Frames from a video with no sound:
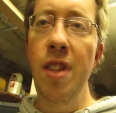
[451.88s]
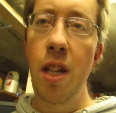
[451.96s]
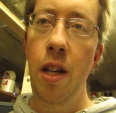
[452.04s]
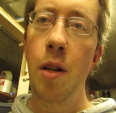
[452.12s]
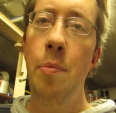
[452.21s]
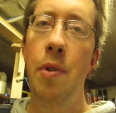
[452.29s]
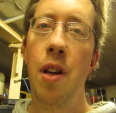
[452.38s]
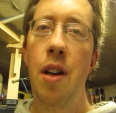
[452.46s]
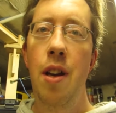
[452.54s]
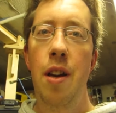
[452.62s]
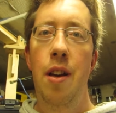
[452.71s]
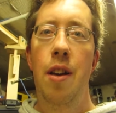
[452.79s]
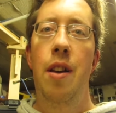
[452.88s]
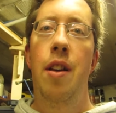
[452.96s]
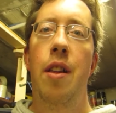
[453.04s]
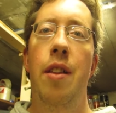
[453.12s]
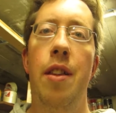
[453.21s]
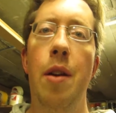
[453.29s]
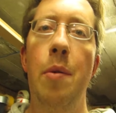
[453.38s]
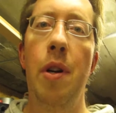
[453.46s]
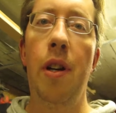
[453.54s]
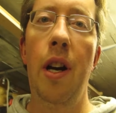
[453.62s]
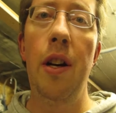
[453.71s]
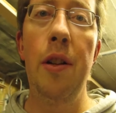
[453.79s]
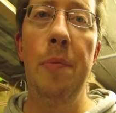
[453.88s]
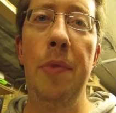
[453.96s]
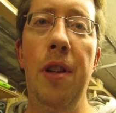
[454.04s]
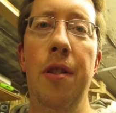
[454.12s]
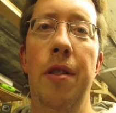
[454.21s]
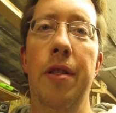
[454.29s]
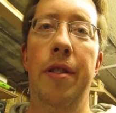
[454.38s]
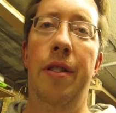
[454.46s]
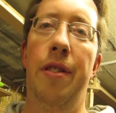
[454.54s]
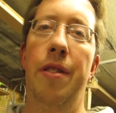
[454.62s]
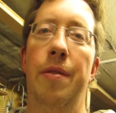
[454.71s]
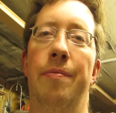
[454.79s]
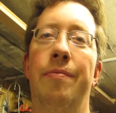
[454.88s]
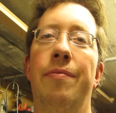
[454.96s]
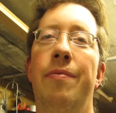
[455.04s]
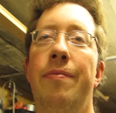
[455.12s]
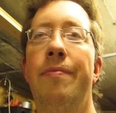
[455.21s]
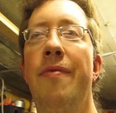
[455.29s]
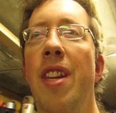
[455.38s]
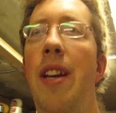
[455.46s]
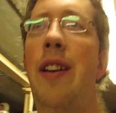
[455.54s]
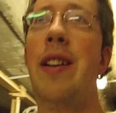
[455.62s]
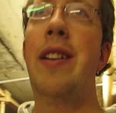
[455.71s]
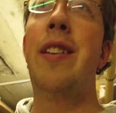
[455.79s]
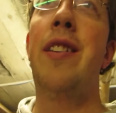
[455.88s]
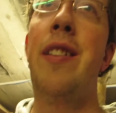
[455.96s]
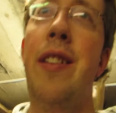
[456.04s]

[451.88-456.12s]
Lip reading: hope they work out, because well,